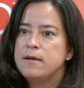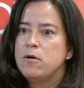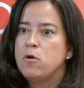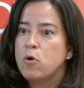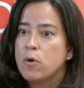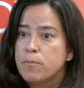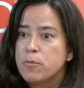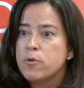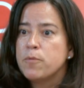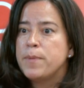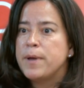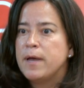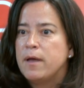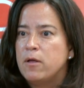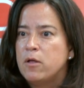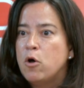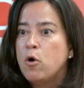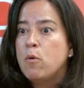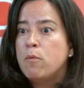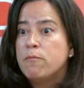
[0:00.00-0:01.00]
or
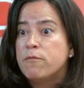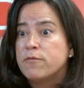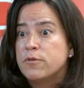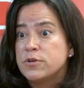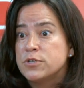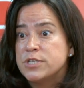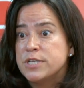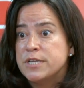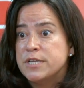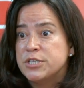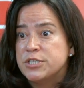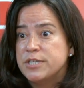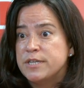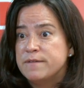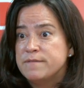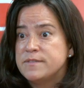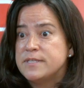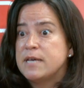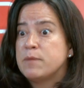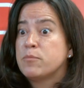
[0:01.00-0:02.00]
propel home first
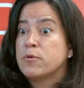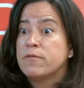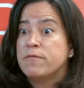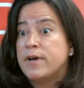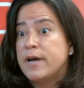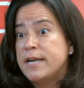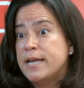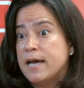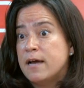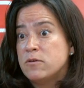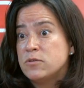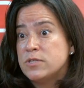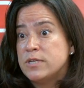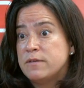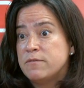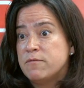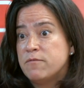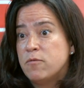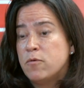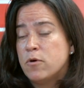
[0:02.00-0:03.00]
initiatives that provide
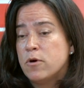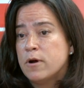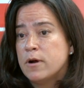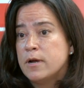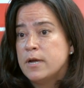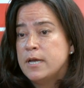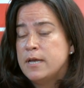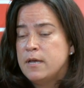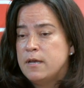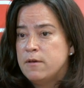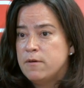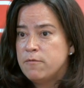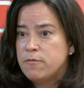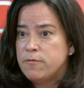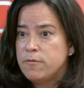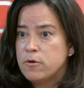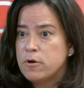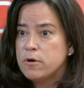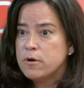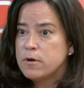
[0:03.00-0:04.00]
housing for
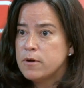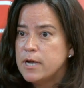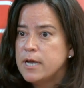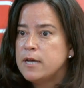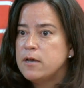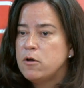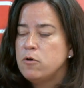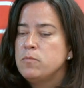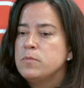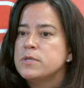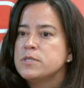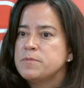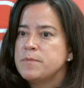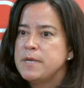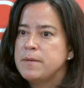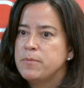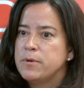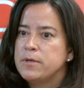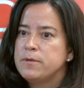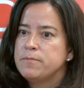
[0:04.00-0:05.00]
homeless
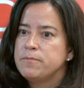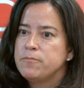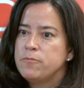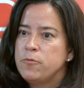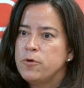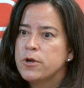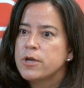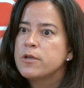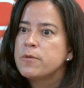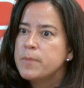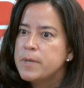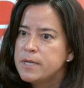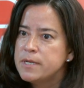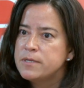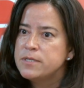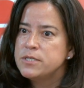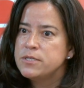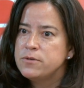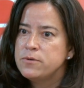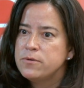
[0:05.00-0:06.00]
people. We're
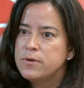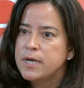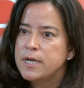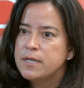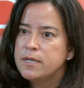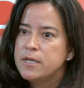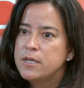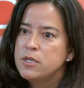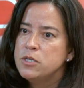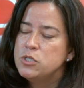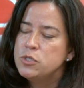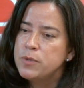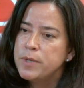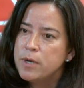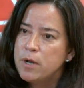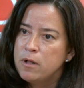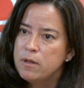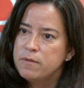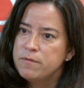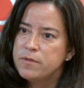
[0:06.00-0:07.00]
committed to
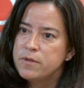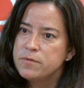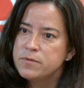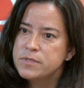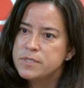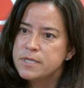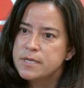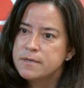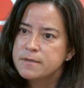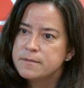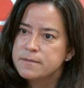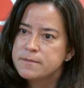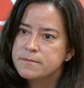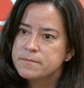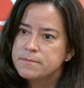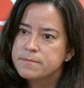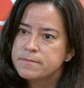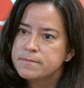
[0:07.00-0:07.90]
doing all of those things.